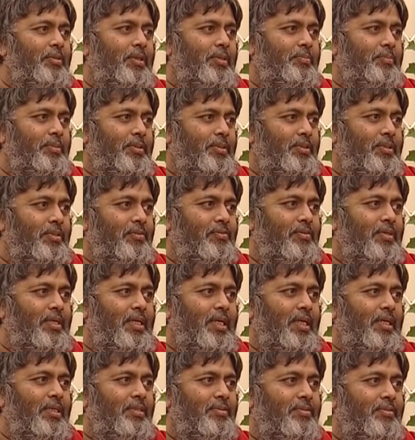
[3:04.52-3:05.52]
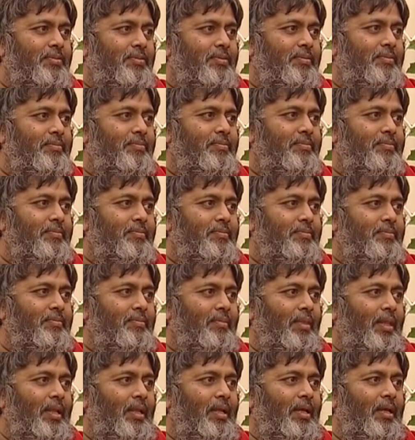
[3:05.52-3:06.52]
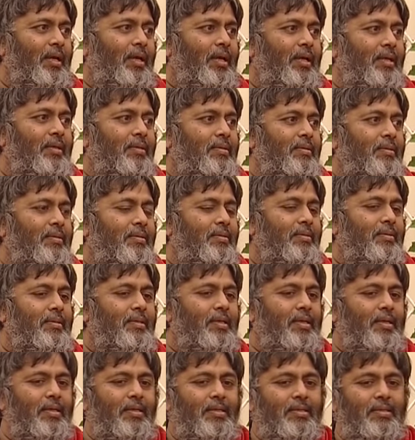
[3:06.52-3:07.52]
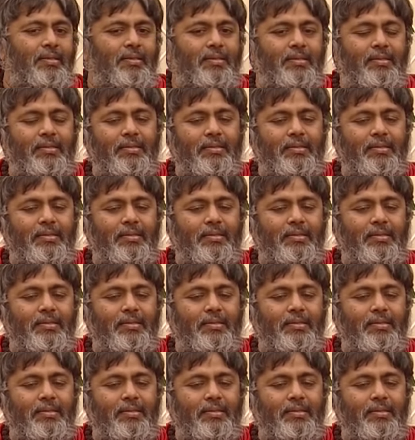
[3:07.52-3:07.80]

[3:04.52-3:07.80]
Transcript: purpose of life. And their